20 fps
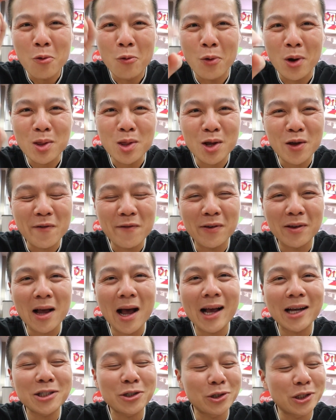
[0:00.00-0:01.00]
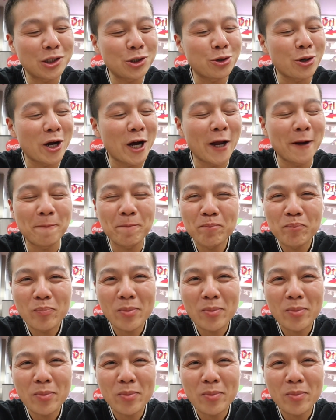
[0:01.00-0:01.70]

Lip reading: whether you actually tried